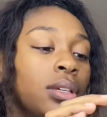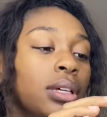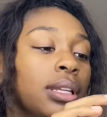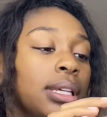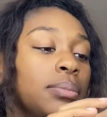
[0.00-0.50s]

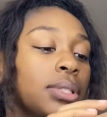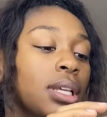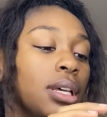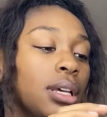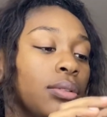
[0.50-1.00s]
glimpse
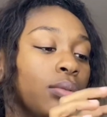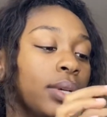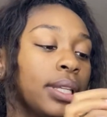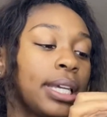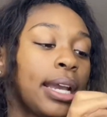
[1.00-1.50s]
of
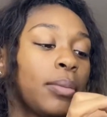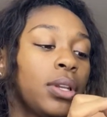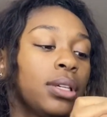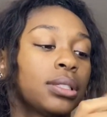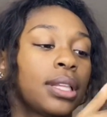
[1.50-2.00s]
what the camera
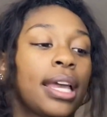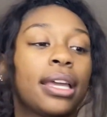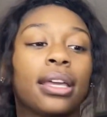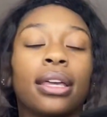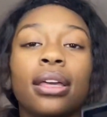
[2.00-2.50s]
looks like.
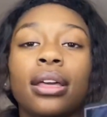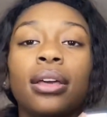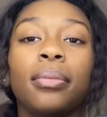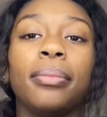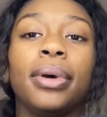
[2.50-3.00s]

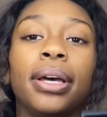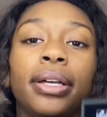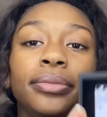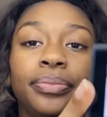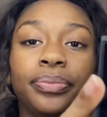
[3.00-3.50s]
But